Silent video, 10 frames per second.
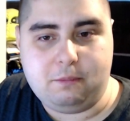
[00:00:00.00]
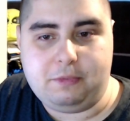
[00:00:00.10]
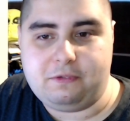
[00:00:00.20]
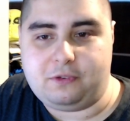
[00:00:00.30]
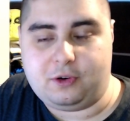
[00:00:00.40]

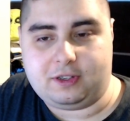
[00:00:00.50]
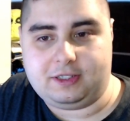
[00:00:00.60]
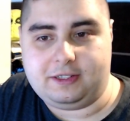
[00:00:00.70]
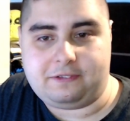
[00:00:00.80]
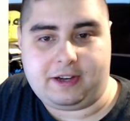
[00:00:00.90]
before
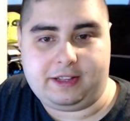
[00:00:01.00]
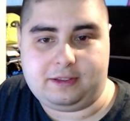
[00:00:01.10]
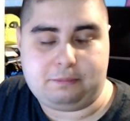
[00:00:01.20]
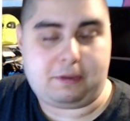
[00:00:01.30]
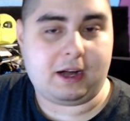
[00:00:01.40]
the
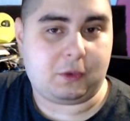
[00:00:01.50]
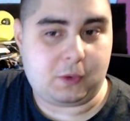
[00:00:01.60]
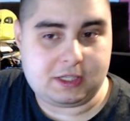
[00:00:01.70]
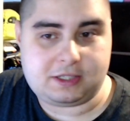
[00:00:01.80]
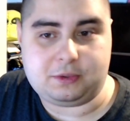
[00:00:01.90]
fight. Puck
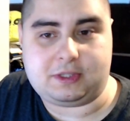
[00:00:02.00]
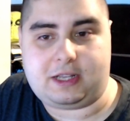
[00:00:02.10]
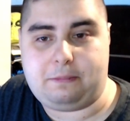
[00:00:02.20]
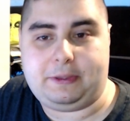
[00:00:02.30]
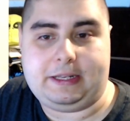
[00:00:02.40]
wants to stop it.